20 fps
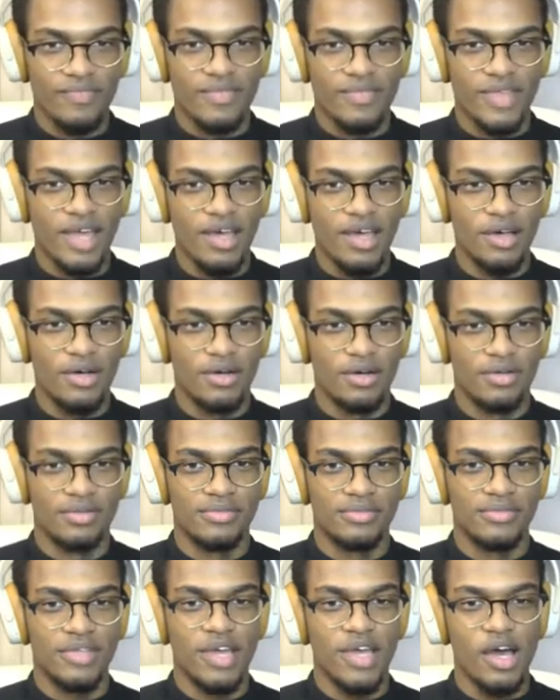Oh.
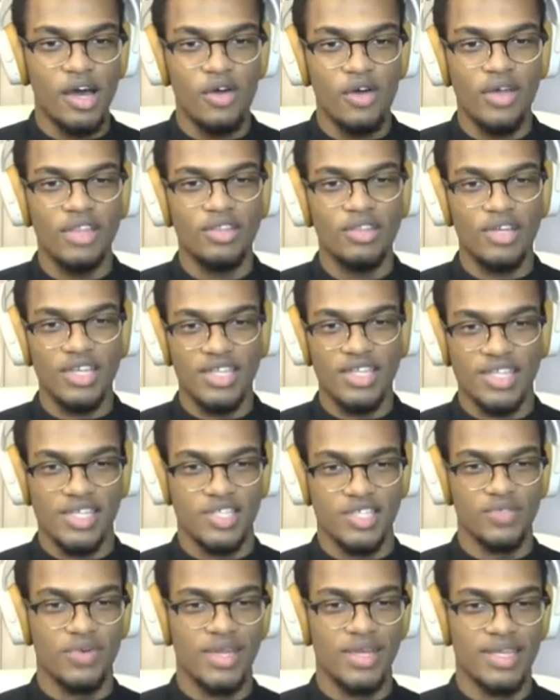Oh, and look at
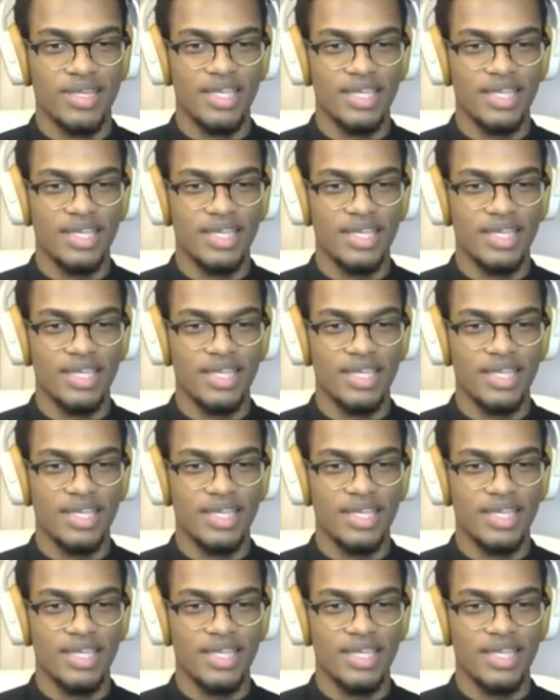this one.